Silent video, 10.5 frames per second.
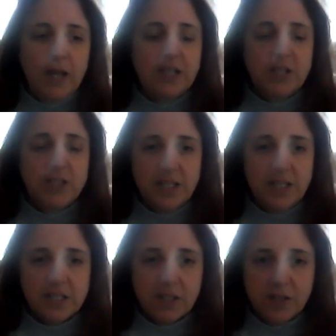has
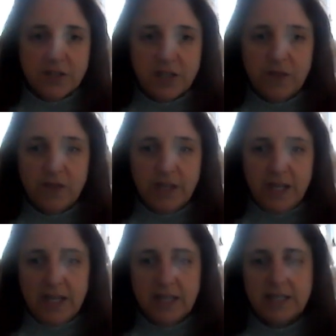changed a lot over the
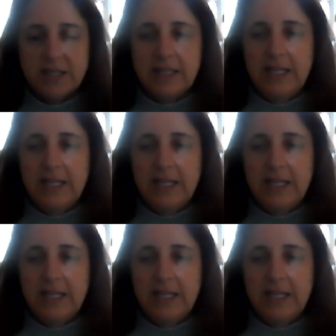years,